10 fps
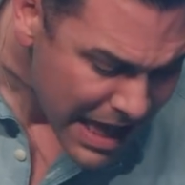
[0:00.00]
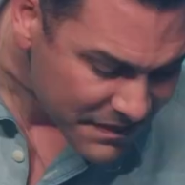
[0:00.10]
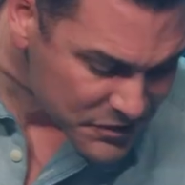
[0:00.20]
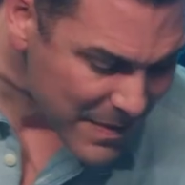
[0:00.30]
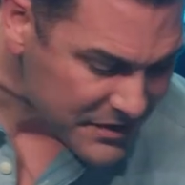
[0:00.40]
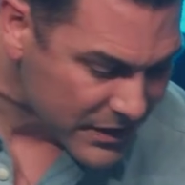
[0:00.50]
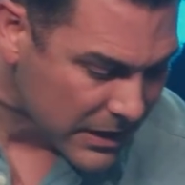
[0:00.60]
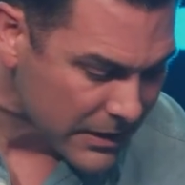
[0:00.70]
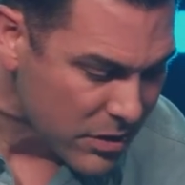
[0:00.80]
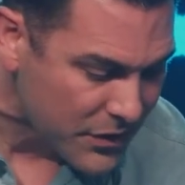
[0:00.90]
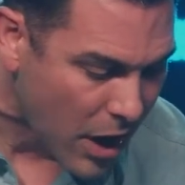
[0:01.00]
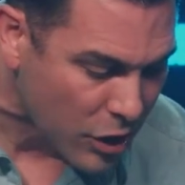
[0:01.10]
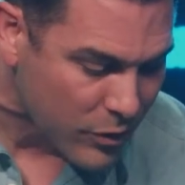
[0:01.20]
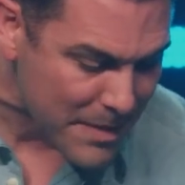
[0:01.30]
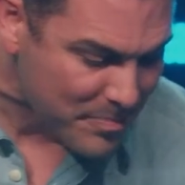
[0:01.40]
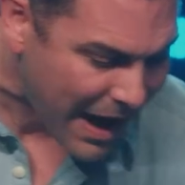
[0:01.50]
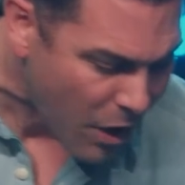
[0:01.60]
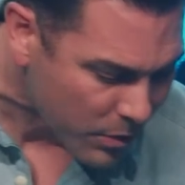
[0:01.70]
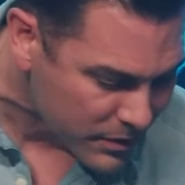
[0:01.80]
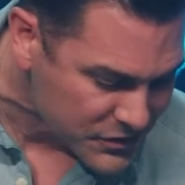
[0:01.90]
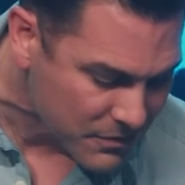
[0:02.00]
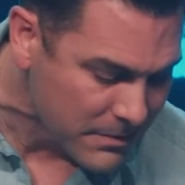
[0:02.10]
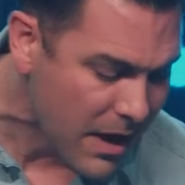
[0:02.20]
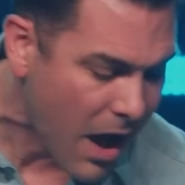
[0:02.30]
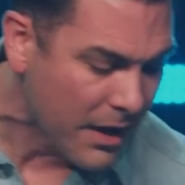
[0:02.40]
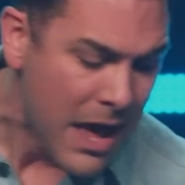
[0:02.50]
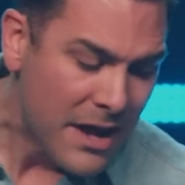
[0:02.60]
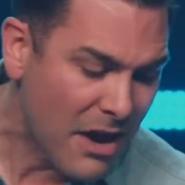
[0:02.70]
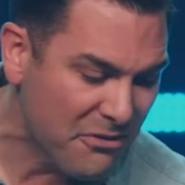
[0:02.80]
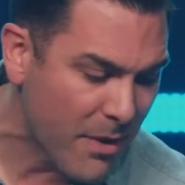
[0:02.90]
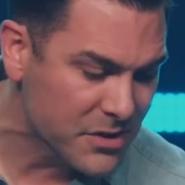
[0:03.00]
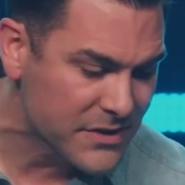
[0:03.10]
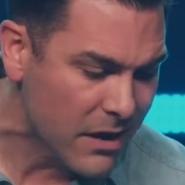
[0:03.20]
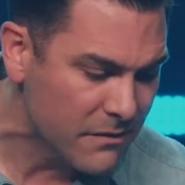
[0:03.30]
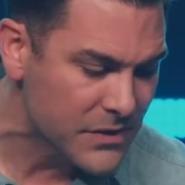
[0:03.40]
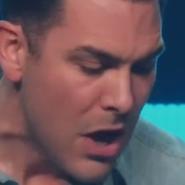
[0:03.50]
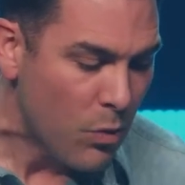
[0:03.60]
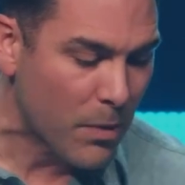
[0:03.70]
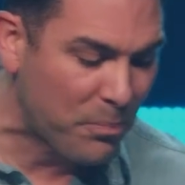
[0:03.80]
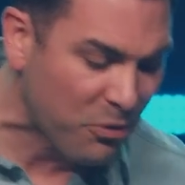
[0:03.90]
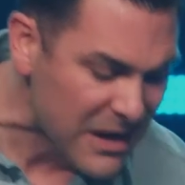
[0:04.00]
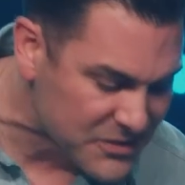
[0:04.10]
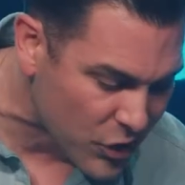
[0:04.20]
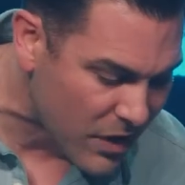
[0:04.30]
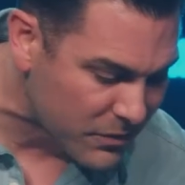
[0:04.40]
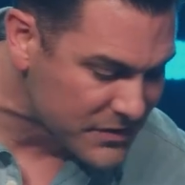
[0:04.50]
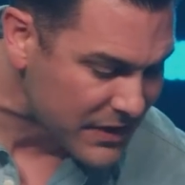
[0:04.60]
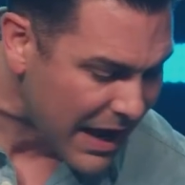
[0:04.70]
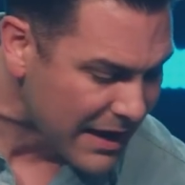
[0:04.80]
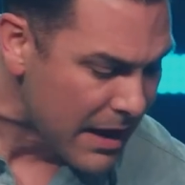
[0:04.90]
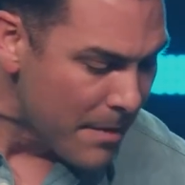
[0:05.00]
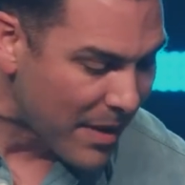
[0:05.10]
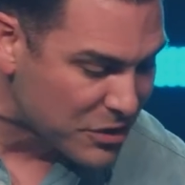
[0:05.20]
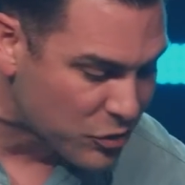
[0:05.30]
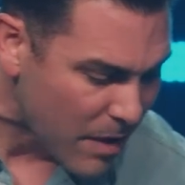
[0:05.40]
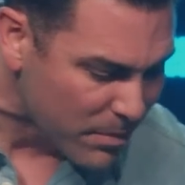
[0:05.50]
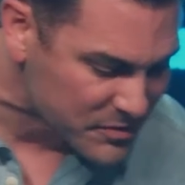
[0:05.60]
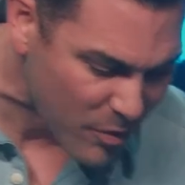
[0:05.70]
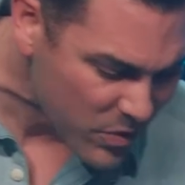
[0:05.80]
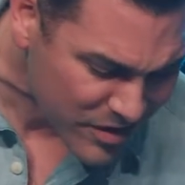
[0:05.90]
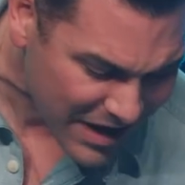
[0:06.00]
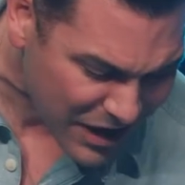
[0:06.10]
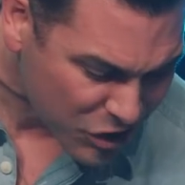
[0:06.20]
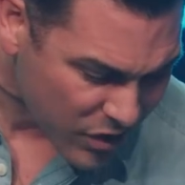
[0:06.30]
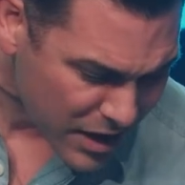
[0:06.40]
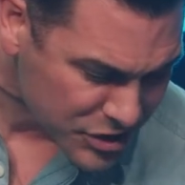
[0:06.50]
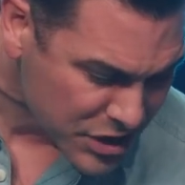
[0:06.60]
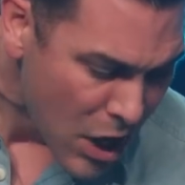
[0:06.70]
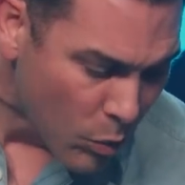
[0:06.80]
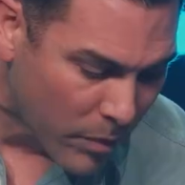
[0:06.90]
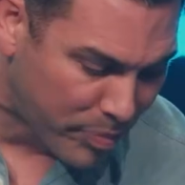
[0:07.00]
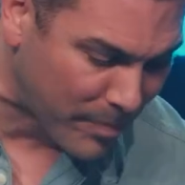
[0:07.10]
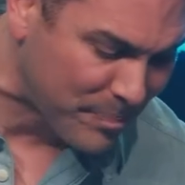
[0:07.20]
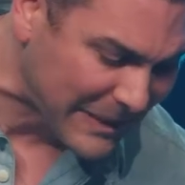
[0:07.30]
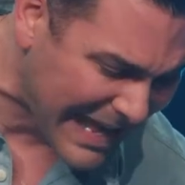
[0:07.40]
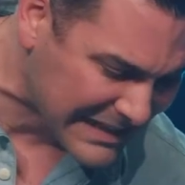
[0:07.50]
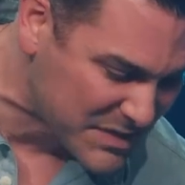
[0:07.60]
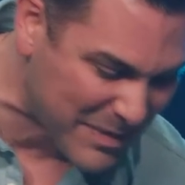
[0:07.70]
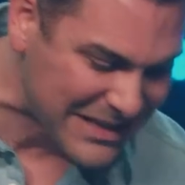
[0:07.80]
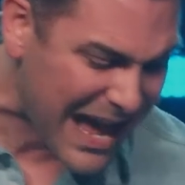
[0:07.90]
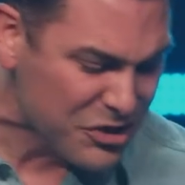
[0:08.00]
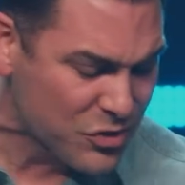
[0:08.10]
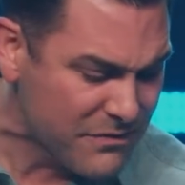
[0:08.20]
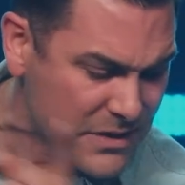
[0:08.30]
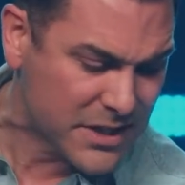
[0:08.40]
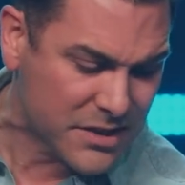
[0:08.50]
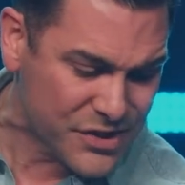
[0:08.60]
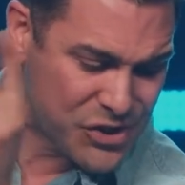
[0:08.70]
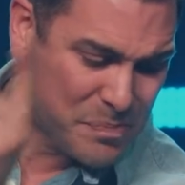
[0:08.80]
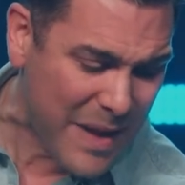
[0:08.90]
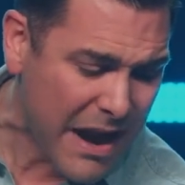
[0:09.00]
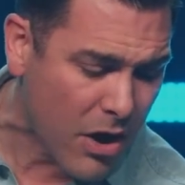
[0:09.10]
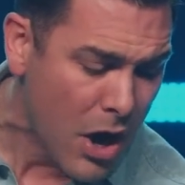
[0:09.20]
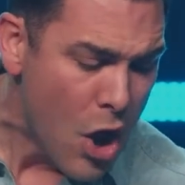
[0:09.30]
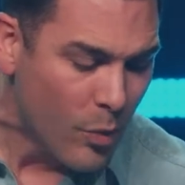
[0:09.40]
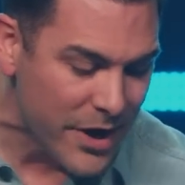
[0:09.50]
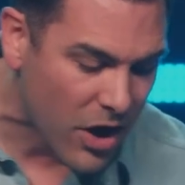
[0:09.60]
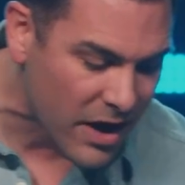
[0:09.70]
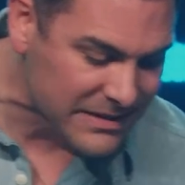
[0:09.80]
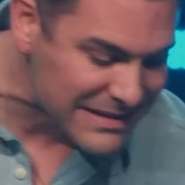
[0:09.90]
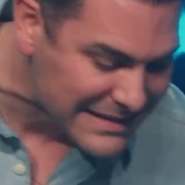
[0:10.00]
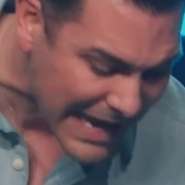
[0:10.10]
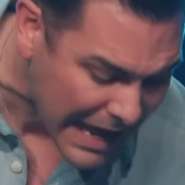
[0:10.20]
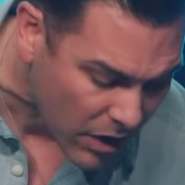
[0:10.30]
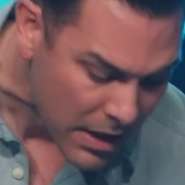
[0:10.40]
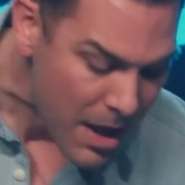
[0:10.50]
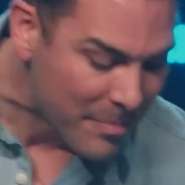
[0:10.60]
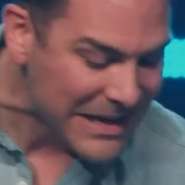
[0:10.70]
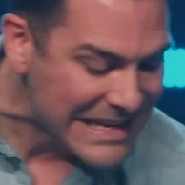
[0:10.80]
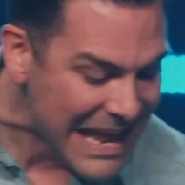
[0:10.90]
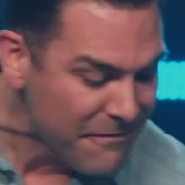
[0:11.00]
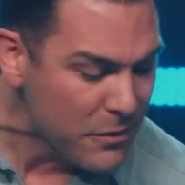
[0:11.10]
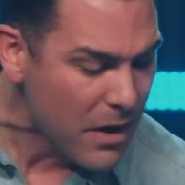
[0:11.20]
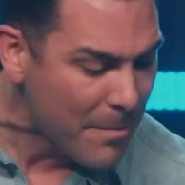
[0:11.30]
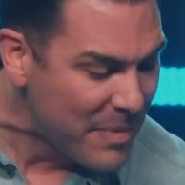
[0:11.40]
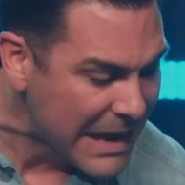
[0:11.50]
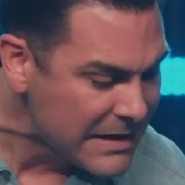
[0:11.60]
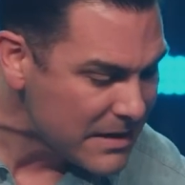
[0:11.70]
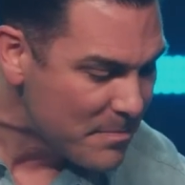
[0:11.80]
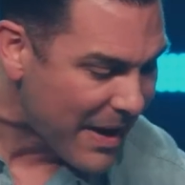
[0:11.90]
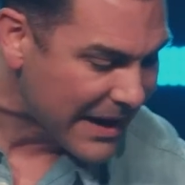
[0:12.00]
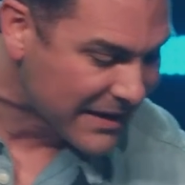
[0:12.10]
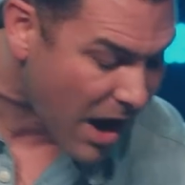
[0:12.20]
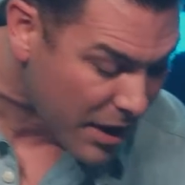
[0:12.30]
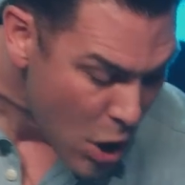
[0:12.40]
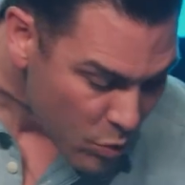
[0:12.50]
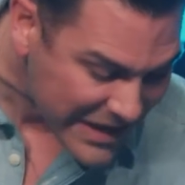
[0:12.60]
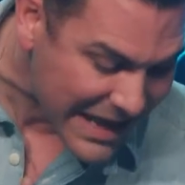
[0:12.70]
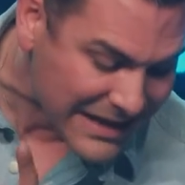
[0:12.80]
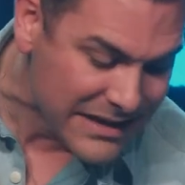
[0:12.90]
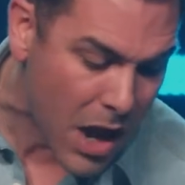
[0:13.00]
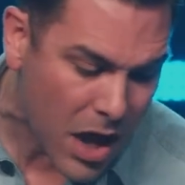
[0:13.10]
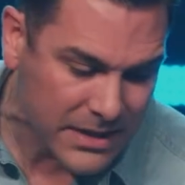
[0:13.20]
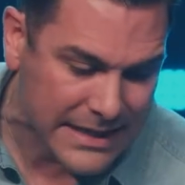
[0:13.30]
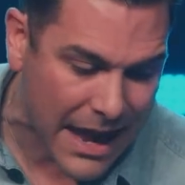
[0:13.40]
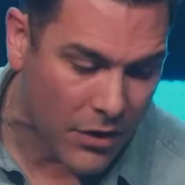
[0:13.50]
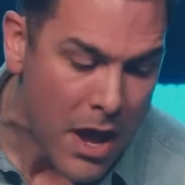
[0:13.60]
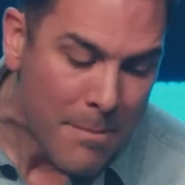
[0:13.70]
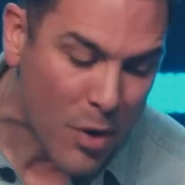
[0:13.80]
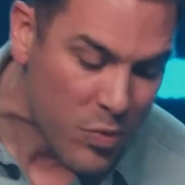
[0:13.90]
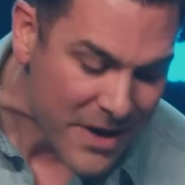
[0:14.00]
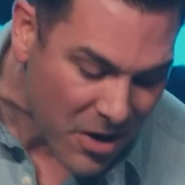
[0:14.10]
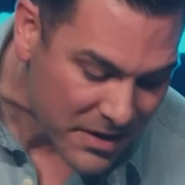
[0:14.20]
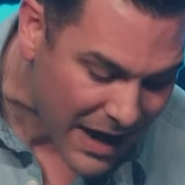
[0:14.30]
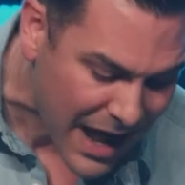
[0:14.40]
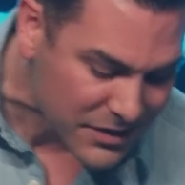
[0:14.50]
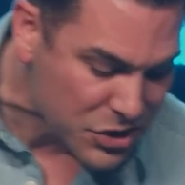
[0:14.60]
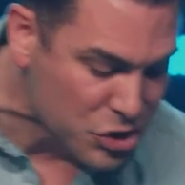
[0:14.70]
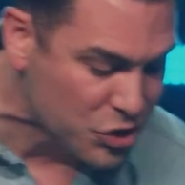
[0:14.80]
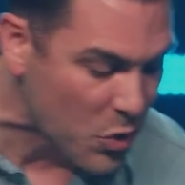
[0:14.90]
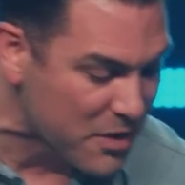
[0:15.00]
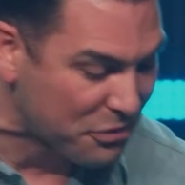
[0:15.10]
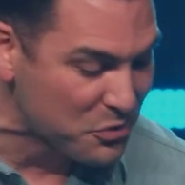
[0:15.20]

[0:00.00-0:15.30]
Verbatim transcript: This makes it clear that our great power is from God, not from ourselves. We're pressed on every side by troubles, but we are not crushed. We're perplexed, but not driven to despair. We are hunted down, but never abandoned by God. We get knocked down, but we are not destroyed.